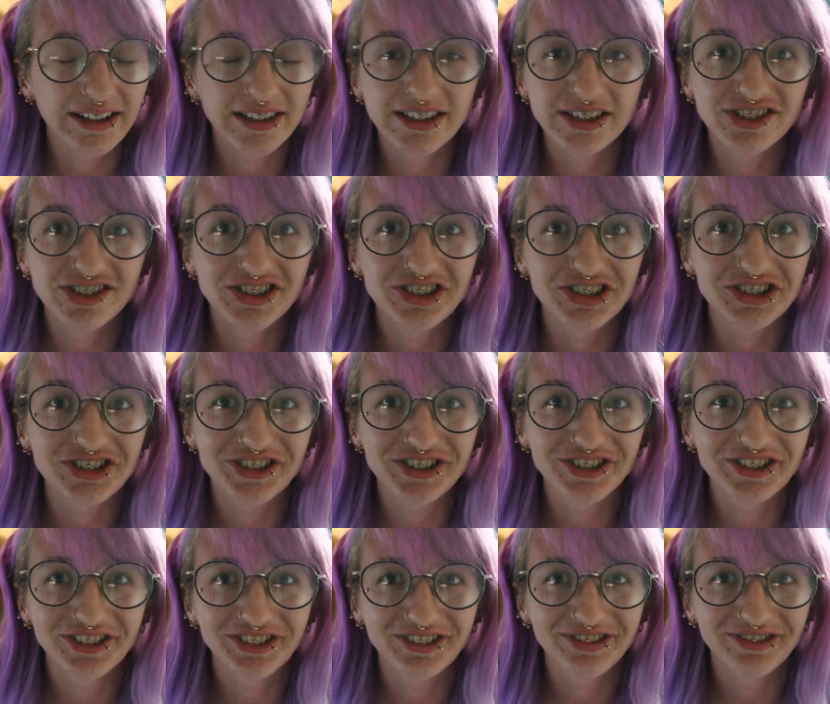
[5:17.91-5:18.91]
It's just
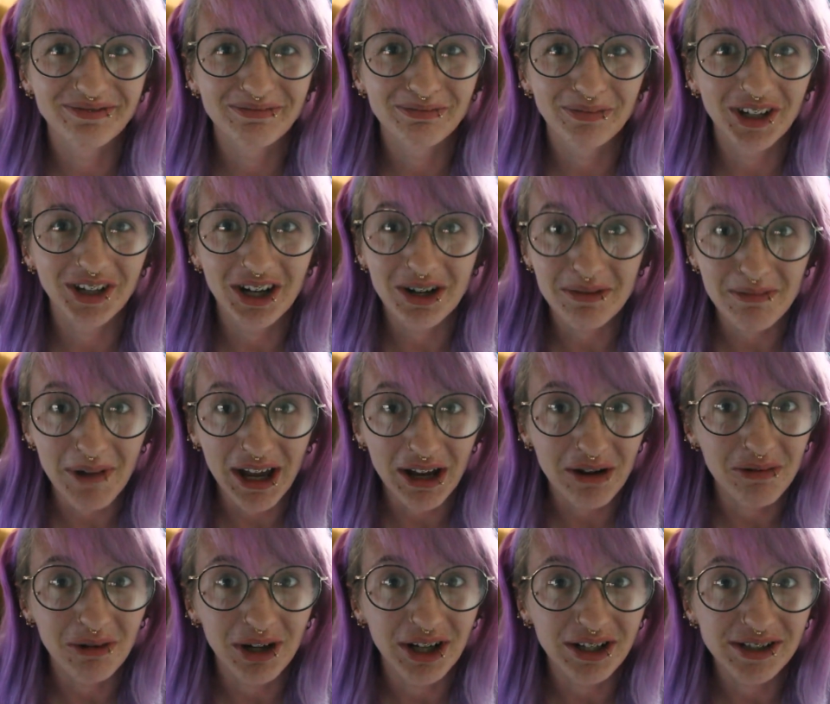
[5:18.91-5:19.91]
going to make
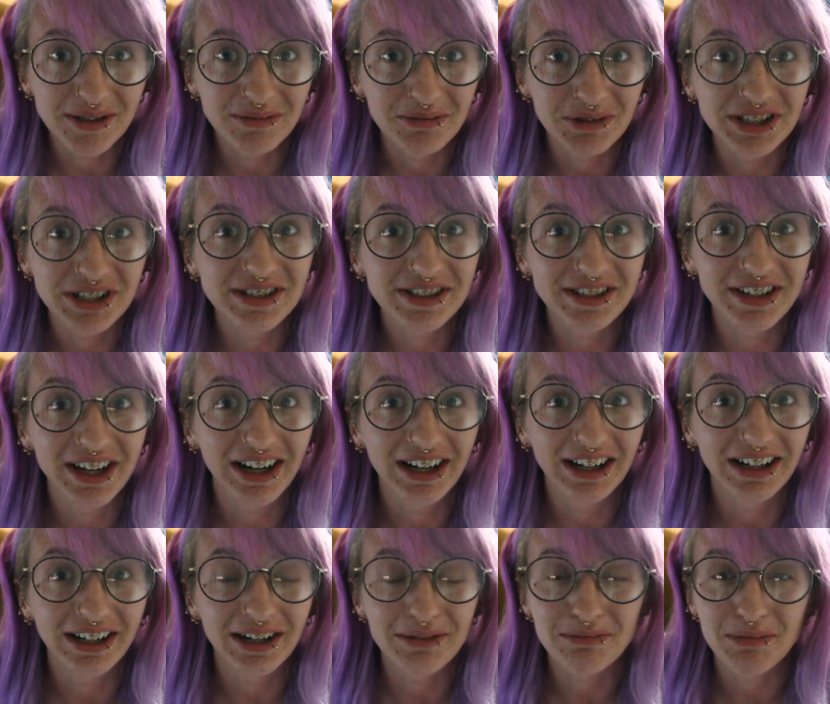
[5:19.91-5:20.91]
a worse and worse
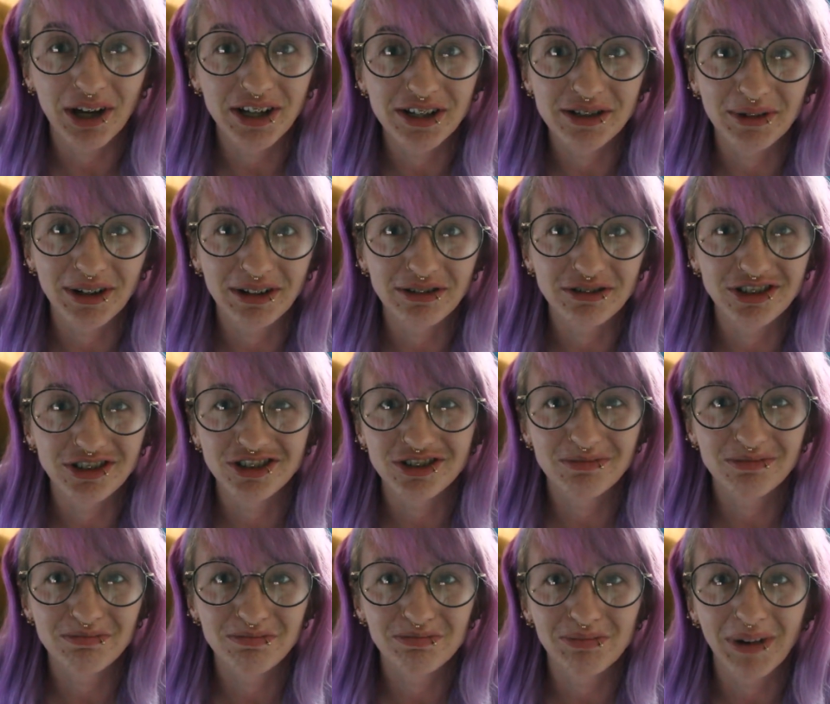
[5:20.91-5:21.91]
scar, and might as well
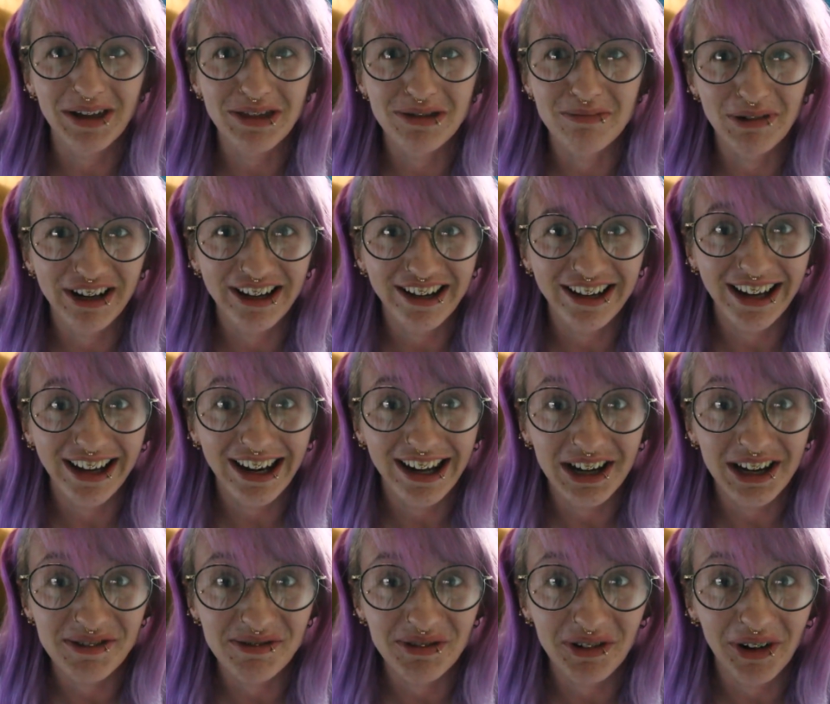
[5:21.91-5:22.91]
just bite the bullet and get
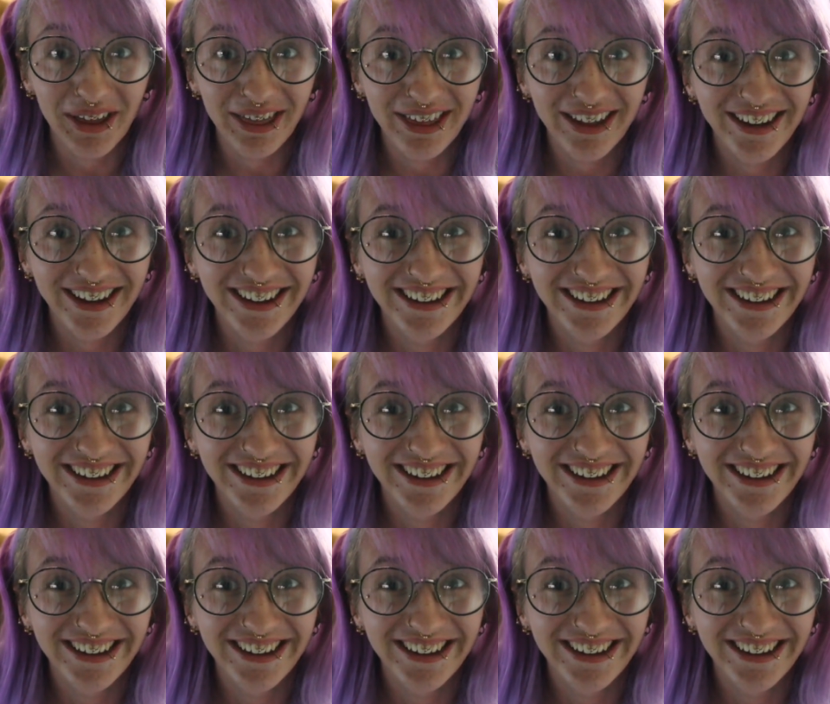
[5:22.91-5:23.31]
it over with.